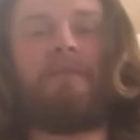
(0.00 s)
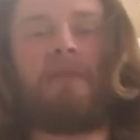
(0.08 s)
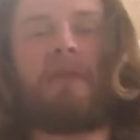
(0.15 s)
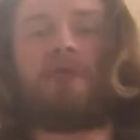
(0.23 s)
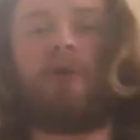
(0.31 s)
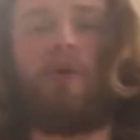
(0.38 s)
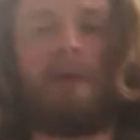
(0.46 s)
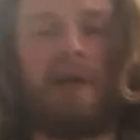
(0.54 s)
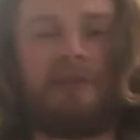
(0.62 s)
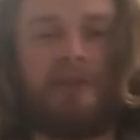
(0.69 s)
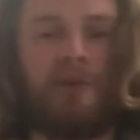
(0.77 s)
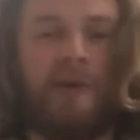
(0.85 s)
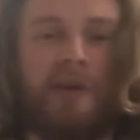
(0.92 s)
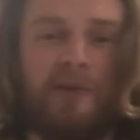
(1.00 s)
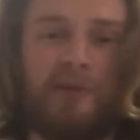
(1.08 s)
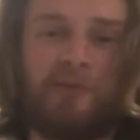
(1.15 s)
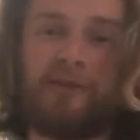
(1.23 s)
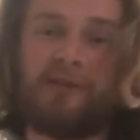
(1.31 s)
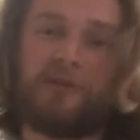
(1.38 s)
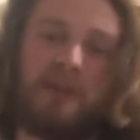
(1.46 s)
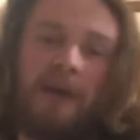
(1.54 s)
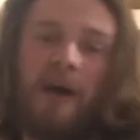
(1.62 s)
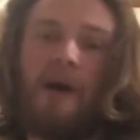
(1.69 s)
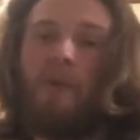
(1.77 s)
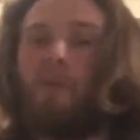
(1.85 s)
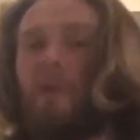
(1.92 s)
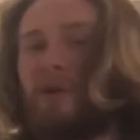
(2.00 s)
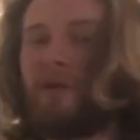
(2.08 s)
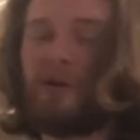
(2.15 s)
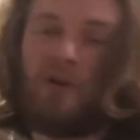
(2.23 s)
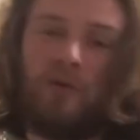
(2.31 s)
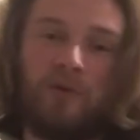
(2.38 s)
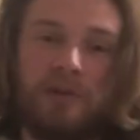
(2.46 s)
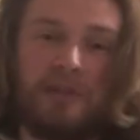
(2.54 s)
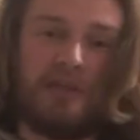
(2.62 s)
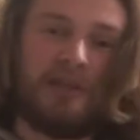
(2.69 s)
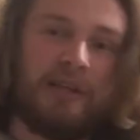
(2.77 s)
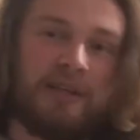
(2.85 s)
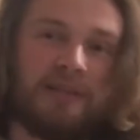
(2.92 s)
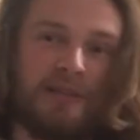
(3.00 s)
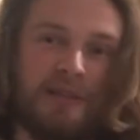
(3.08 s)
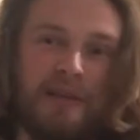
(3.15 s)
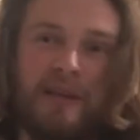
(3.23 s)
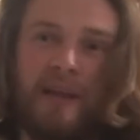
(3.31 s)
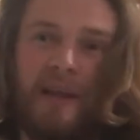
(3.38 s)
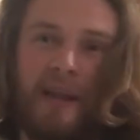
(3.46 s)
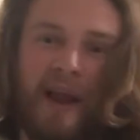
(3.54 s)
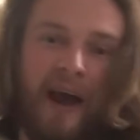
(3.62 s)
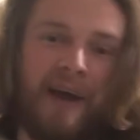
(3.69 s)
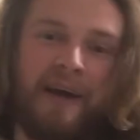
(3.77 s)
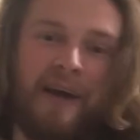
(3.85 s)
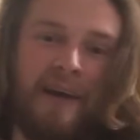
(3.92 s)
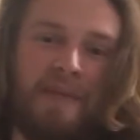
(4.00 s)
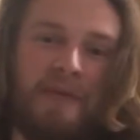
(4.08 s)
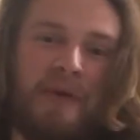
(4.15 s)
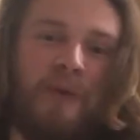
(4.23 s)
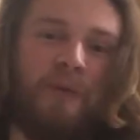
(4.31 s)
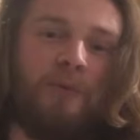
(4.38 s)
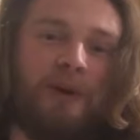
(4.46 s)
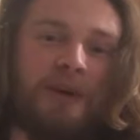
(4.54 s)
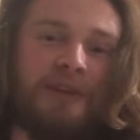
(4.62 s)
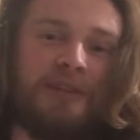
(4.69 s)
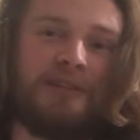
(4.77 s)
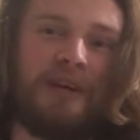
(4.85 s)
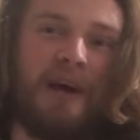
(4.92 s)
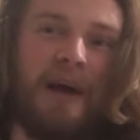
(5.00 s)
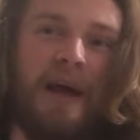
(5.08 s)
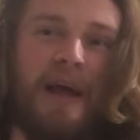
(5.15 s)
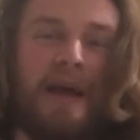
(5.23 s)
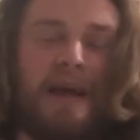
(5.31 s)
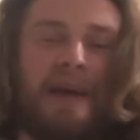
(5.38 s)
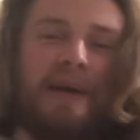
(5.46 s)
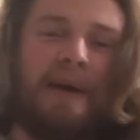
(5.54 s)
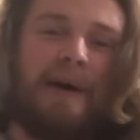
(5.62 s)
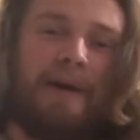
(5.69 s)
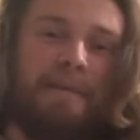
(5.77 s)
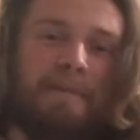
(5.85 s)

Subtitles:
so I hope you guys had a great Christmas. One of the coolest things that I got was the